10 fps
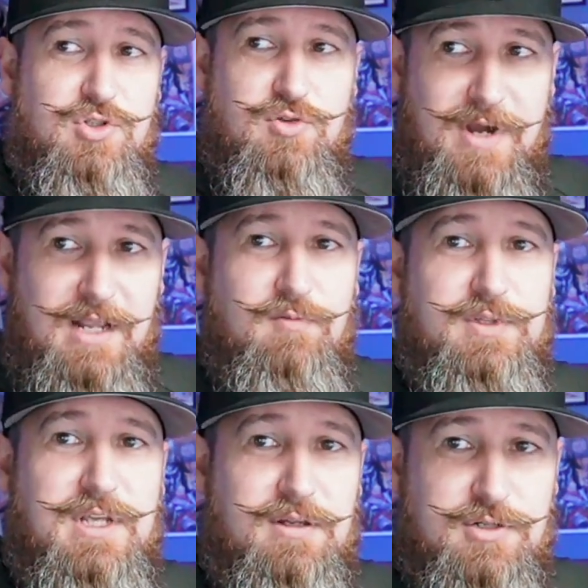track what
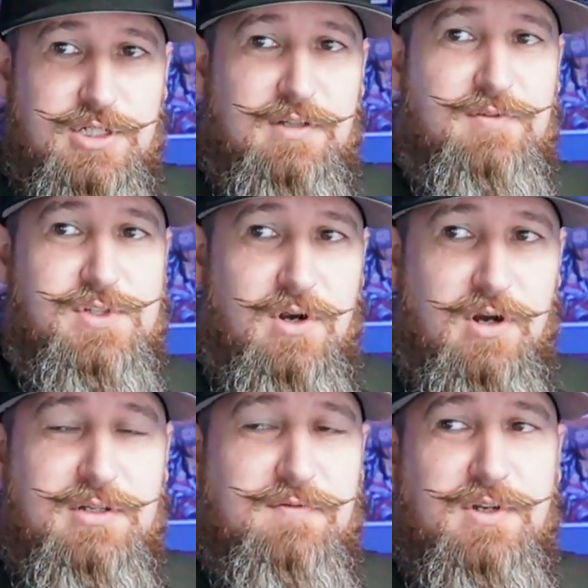the energy levels
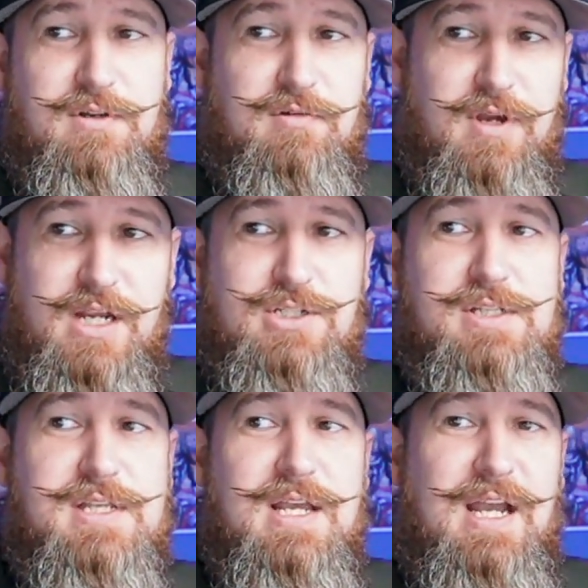are, different
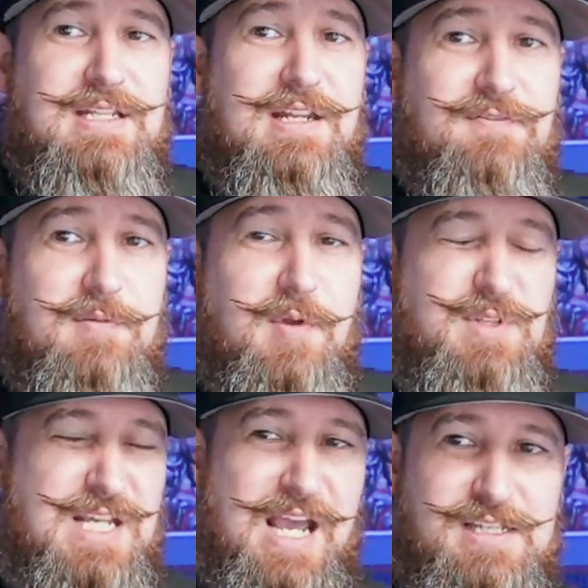interactions, identify maybe
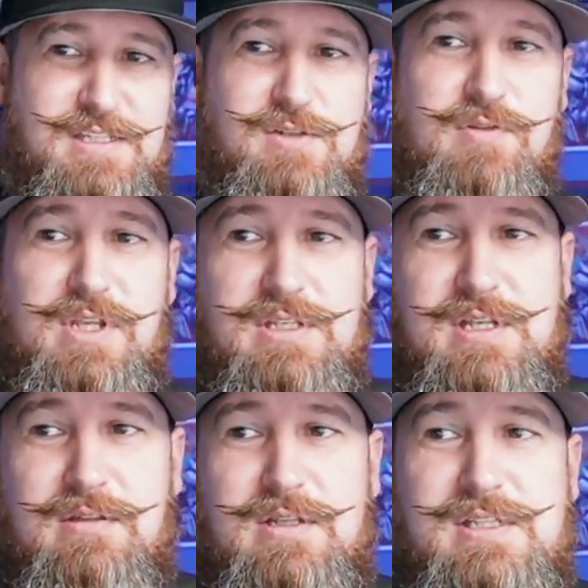tasks or things
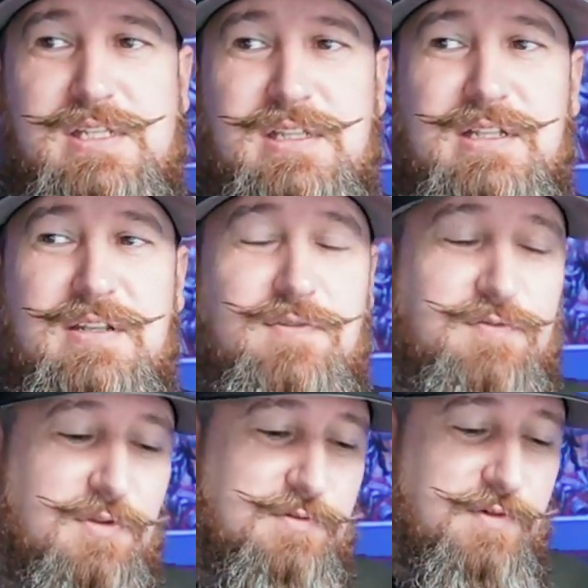that consistently leave you
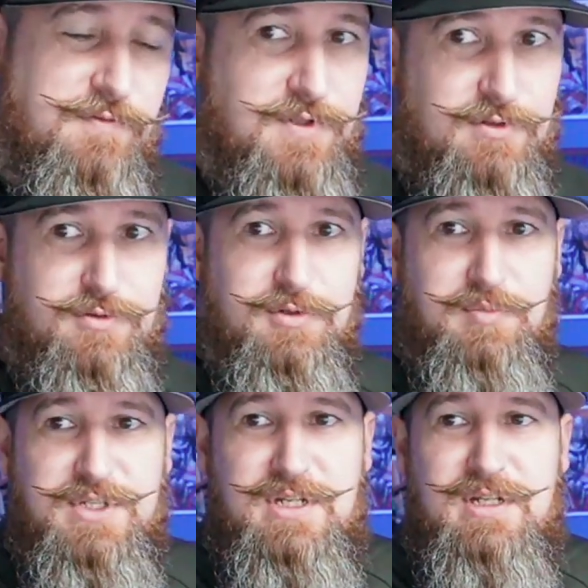feeling fulfilled or
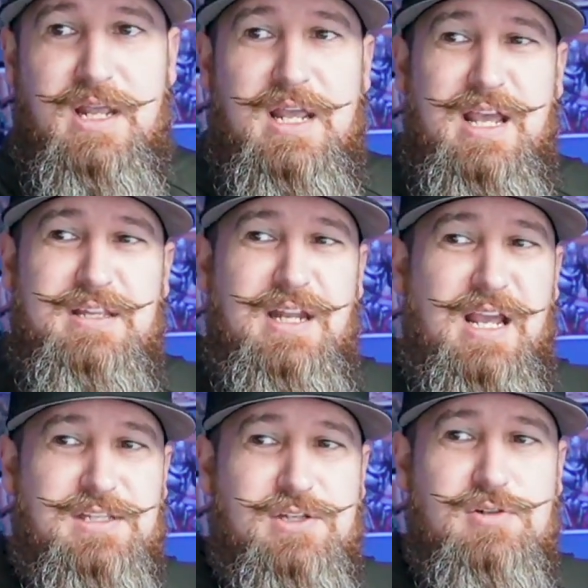depleted, and then
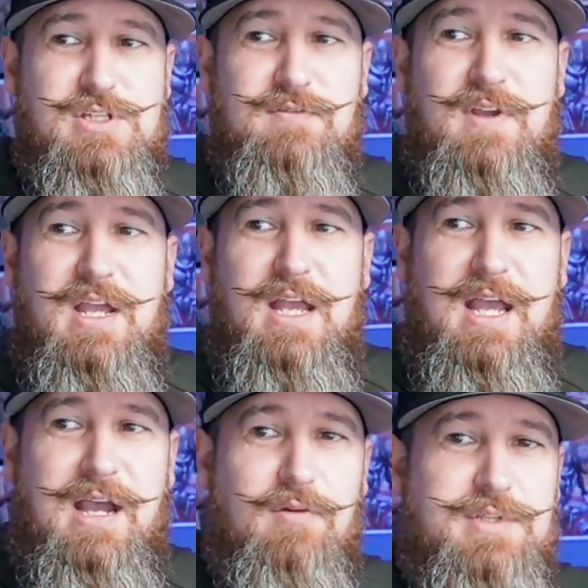ask yourself
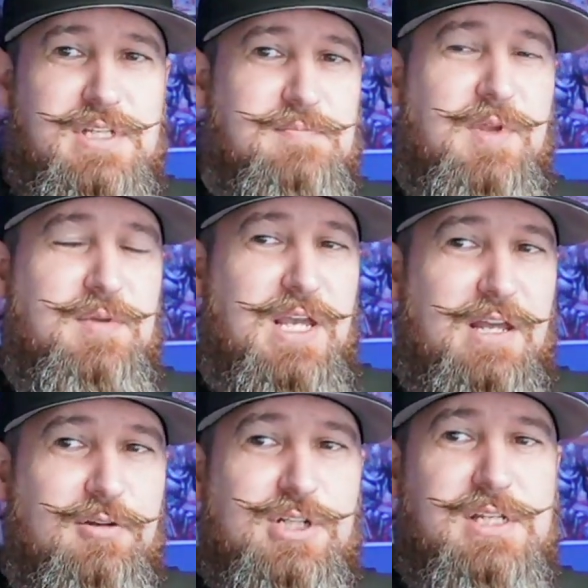how these maybe
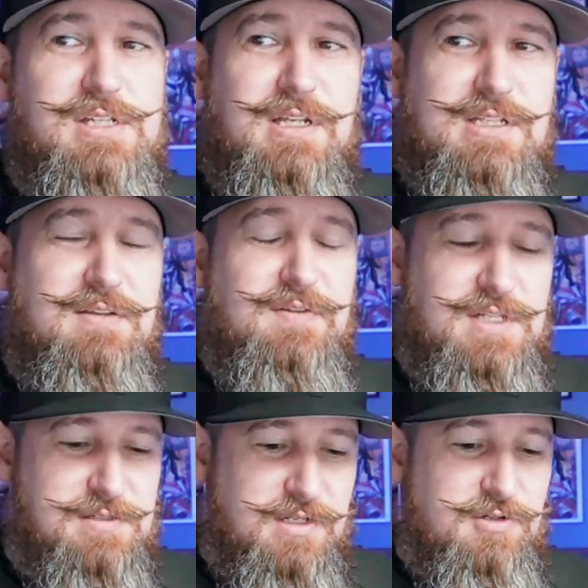energizing
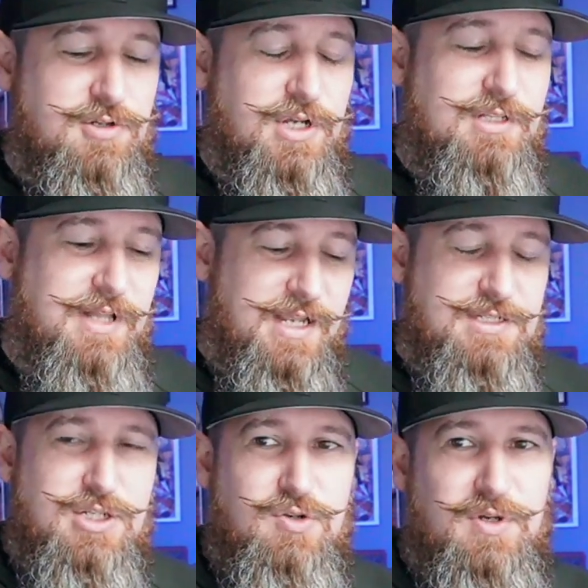activities could align
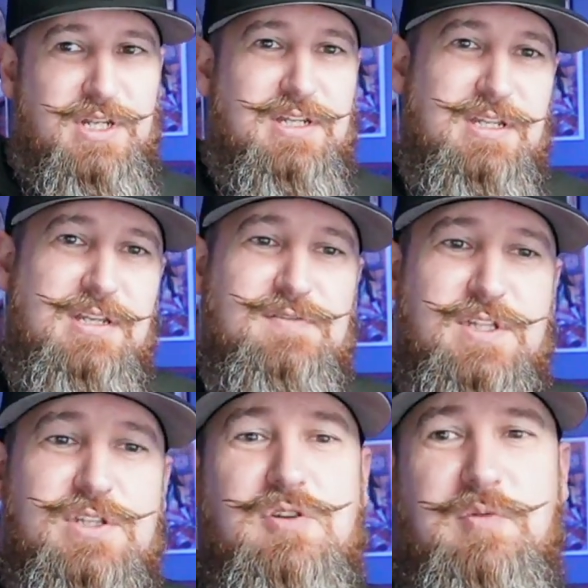to your hidden gifts
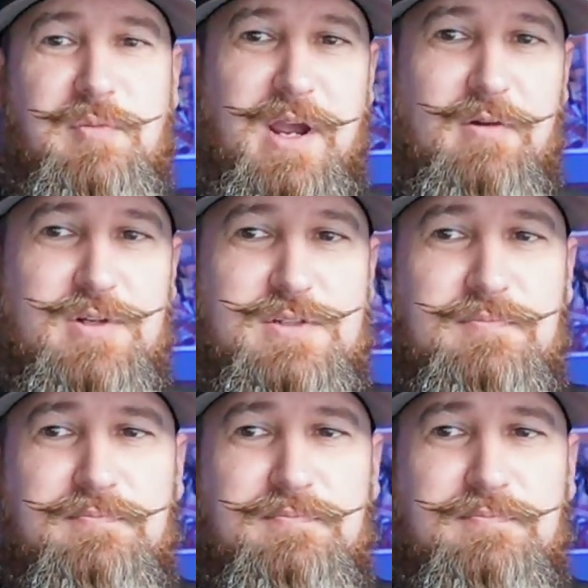and superpowers.